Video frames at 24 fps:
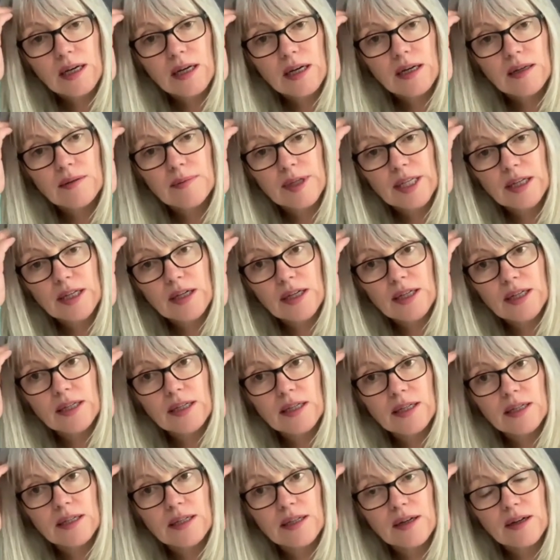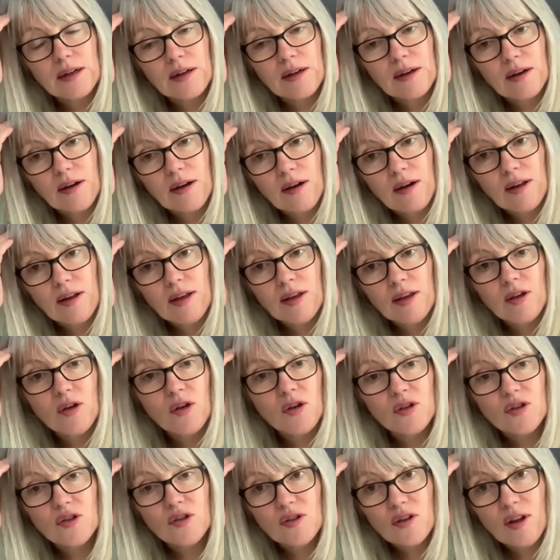For
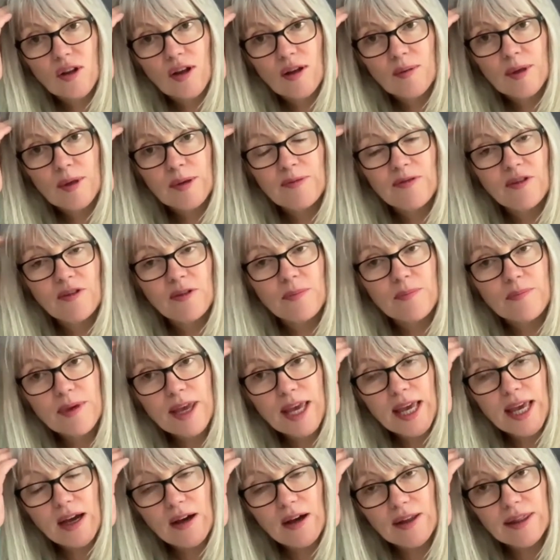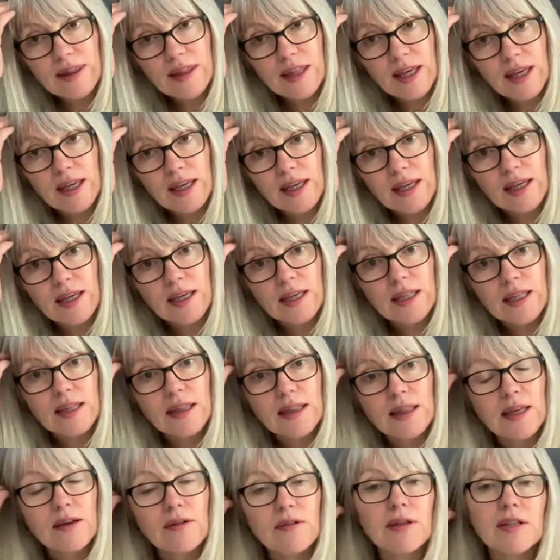me, I think
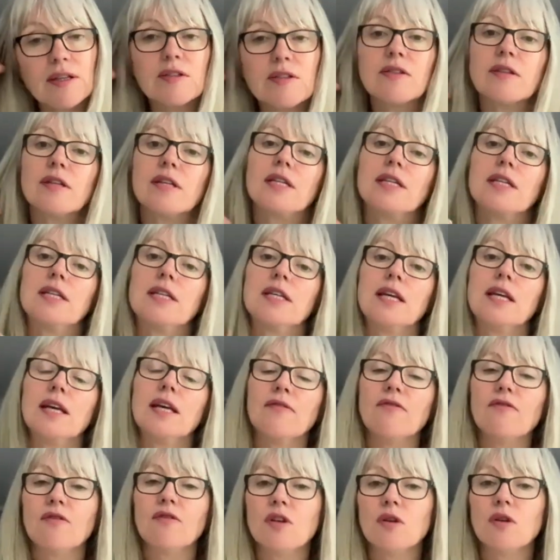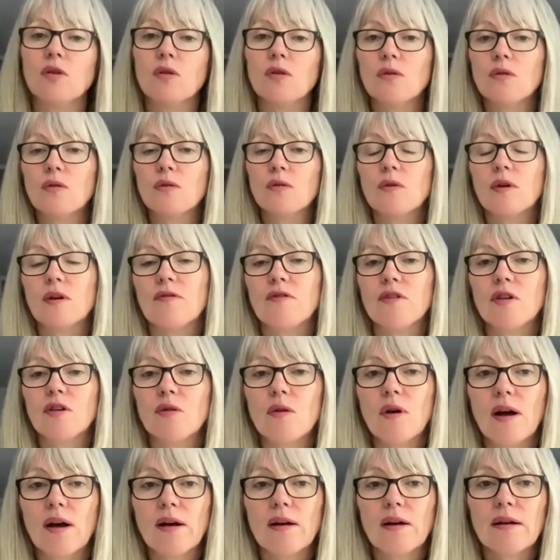there is, if you
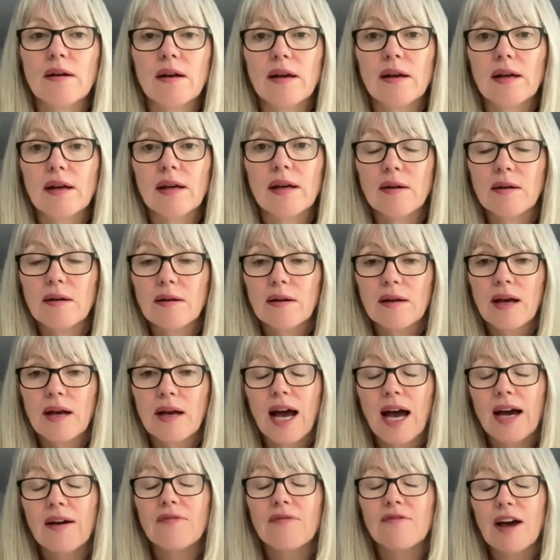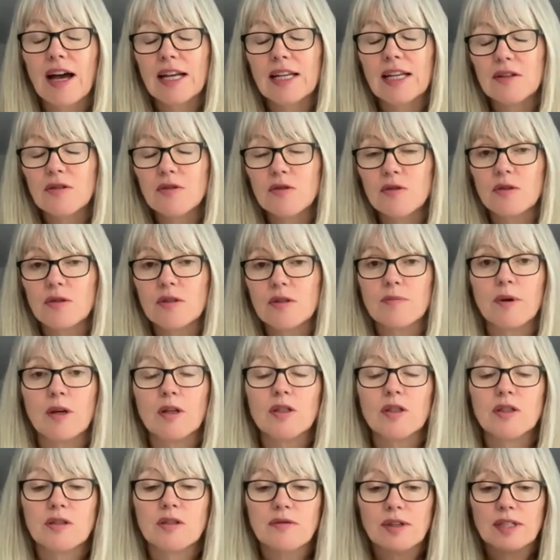have values, which
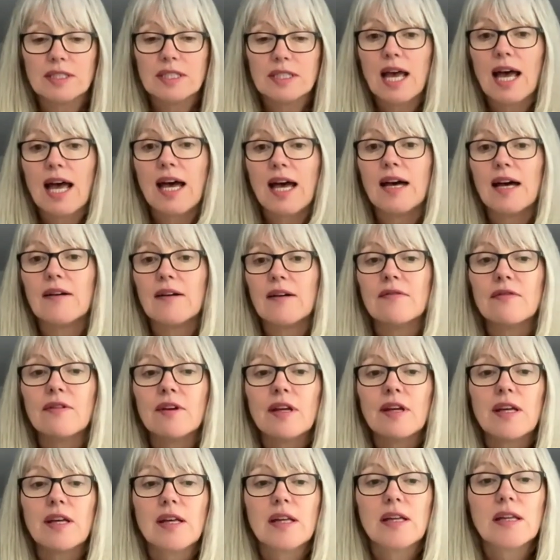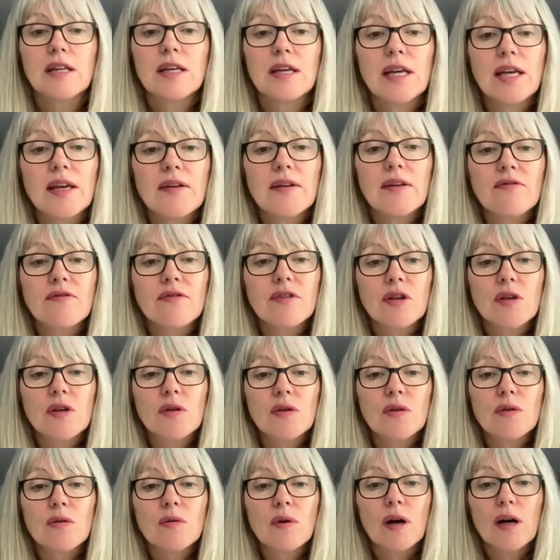most of us have, that if
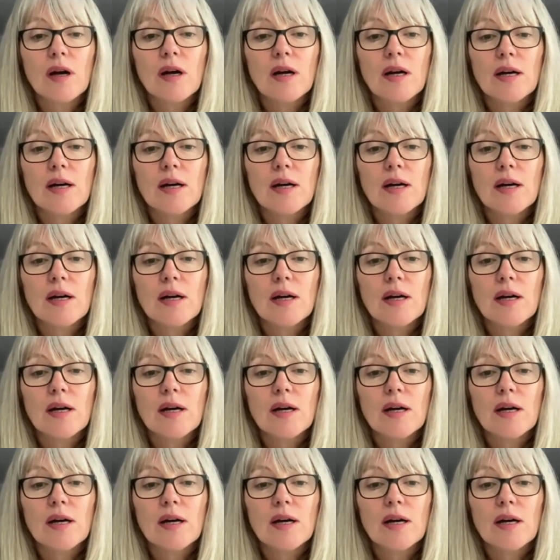you